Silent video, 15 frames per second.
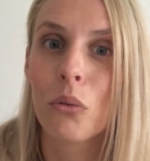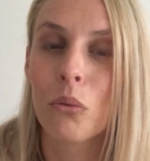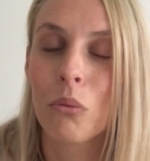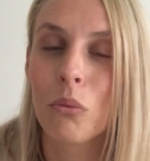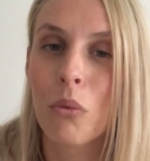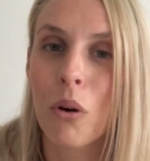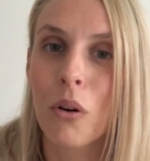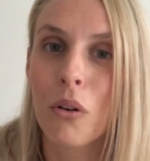
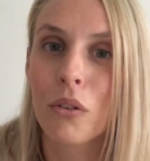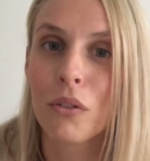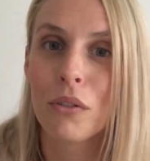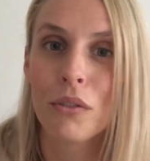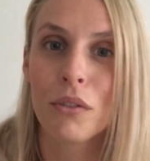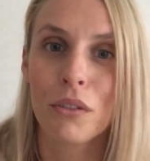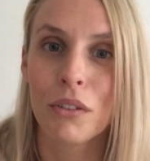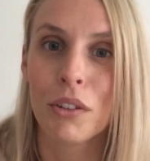what
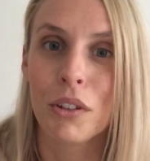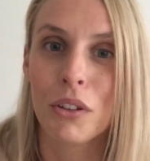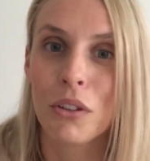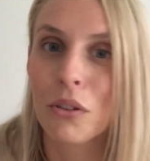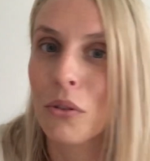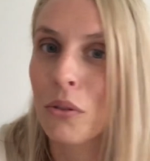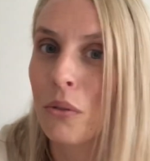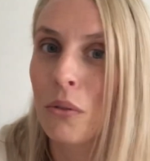
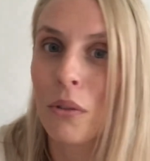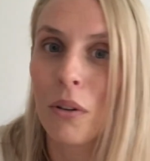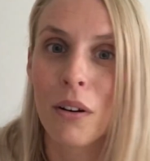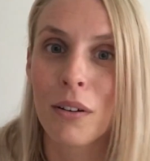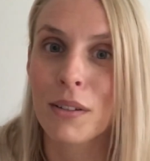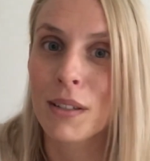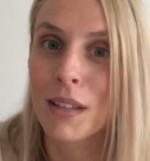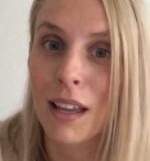you
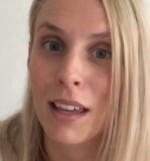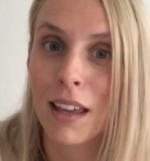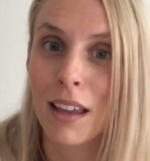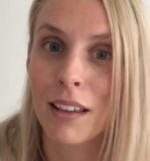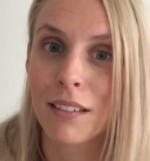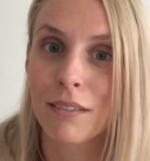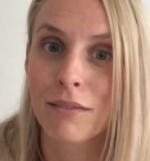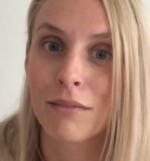are
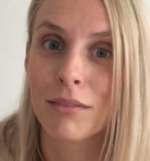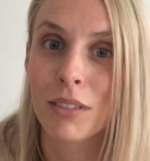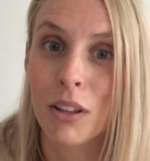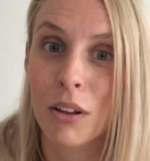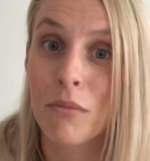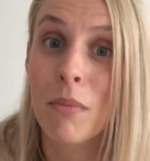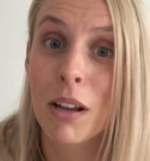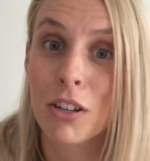saying. They're
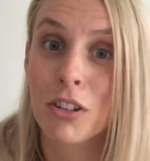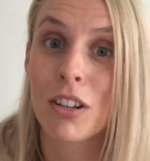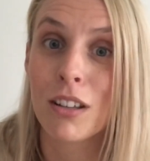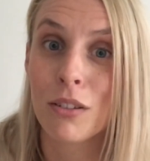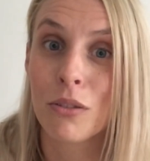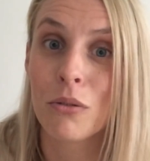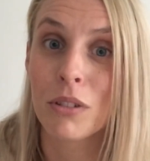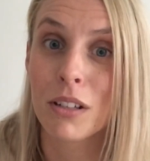imagining
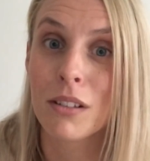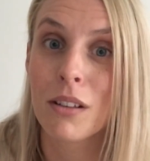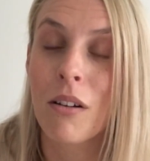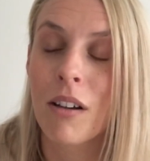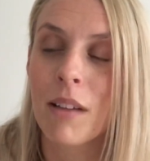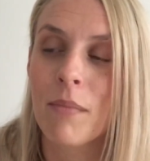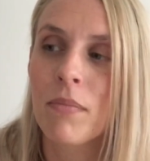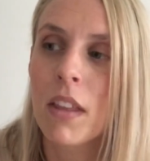your
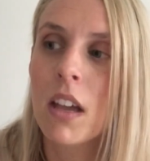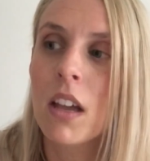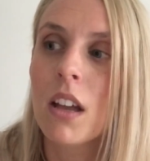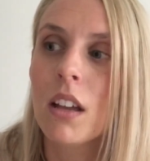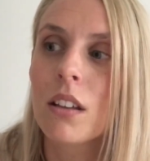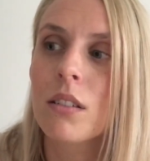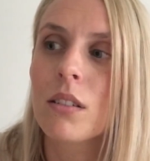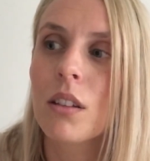design.
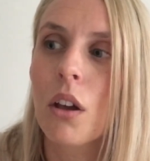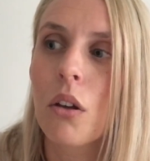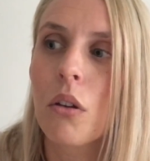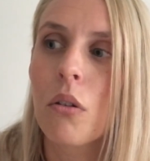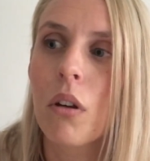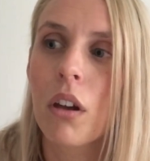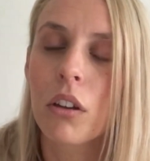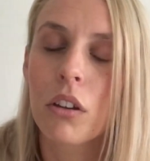
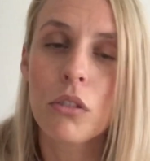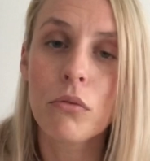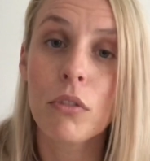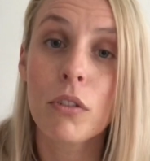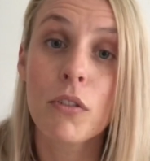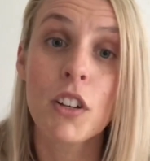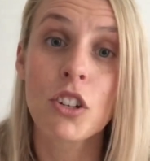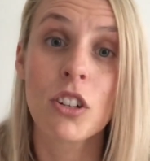So a good
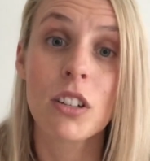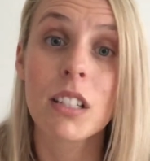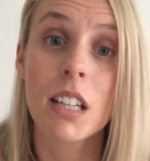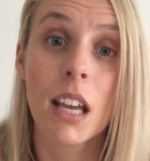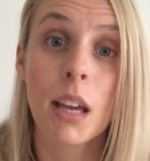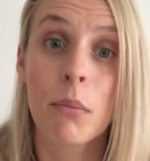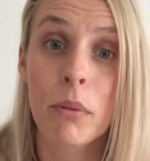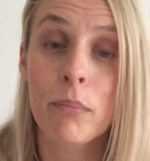revision
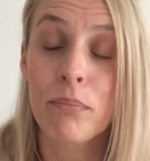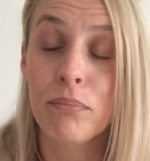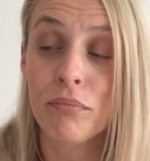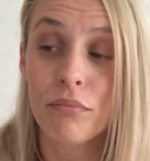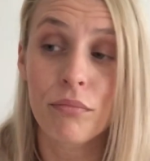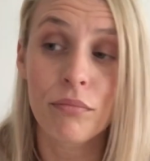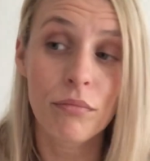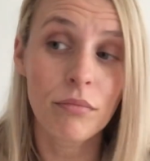tip
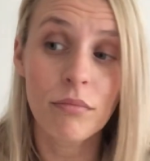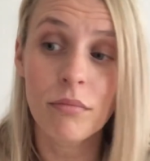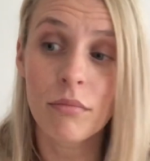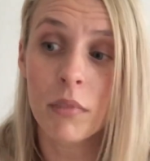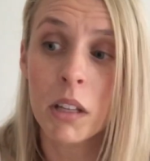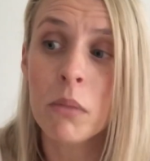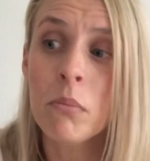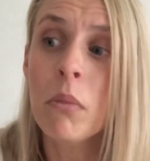
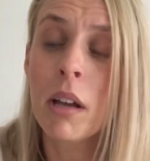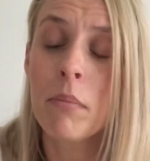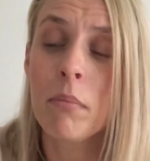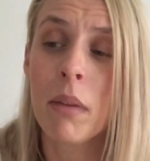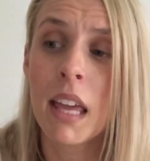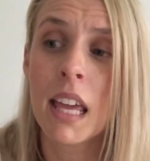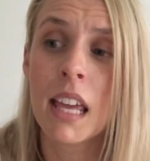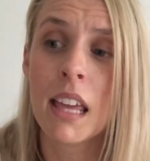might
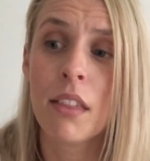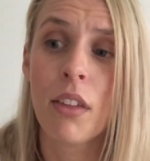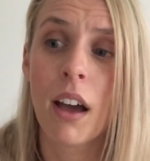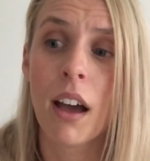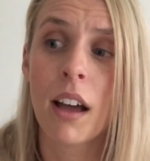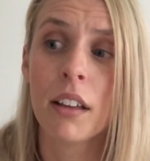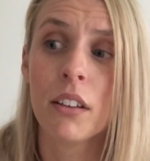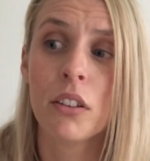be
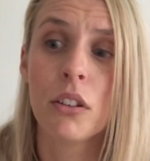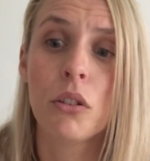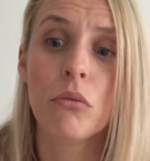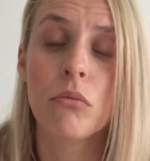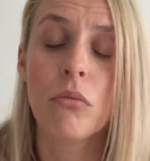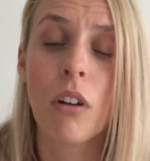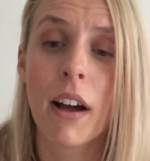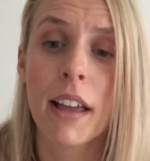that you
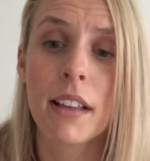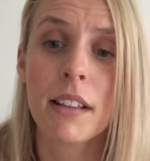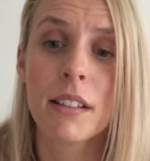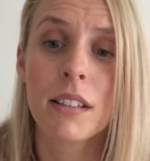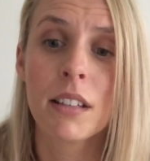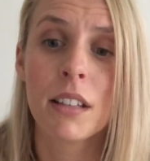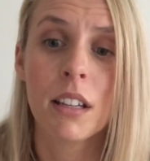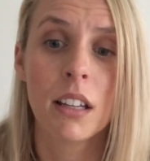write